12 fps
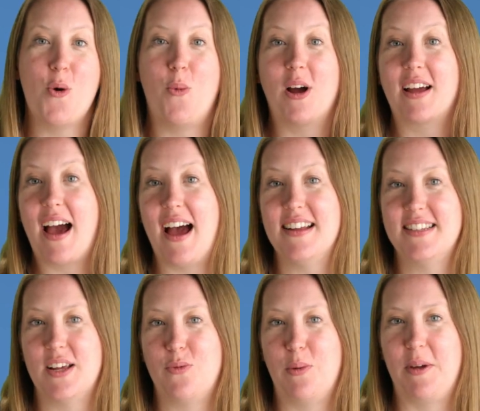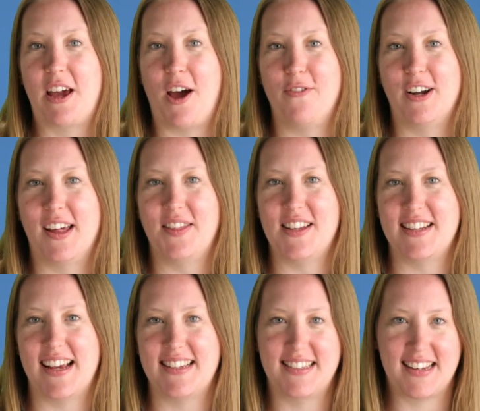What content will be covered on the
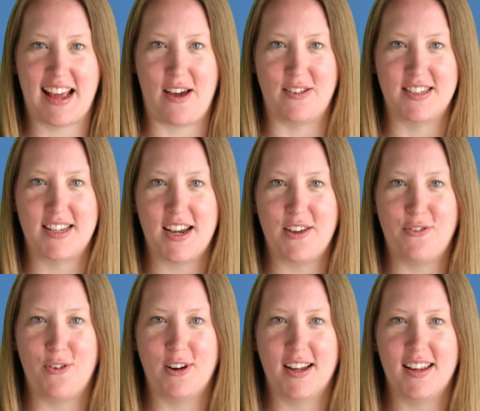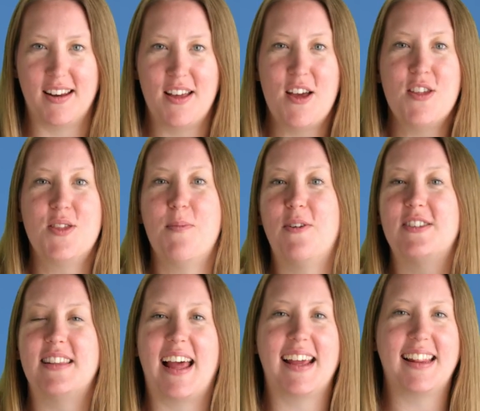test and how to study for it, the
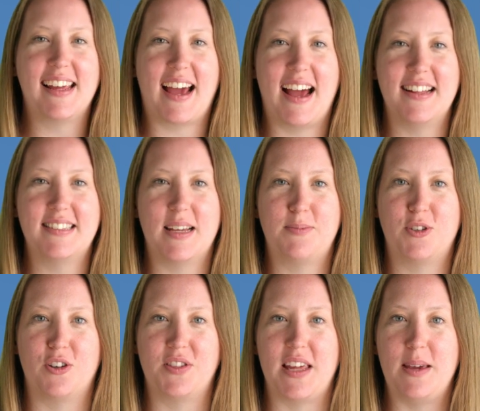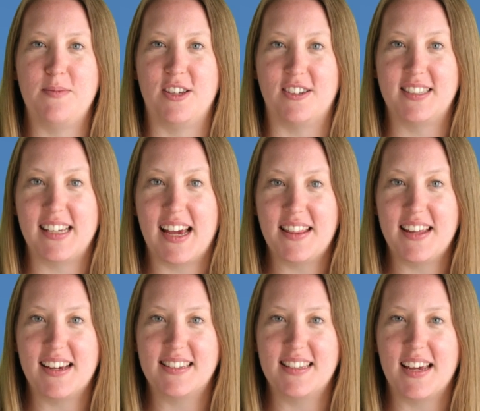most likely concepts or themes you'll see on
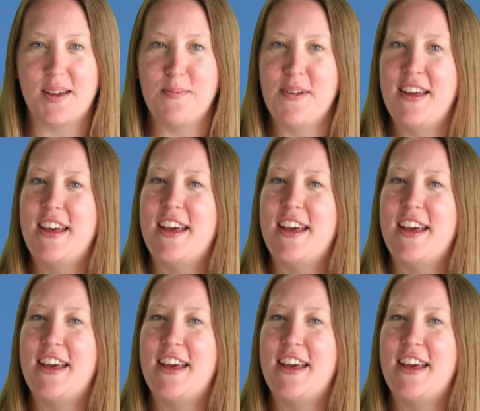the exam,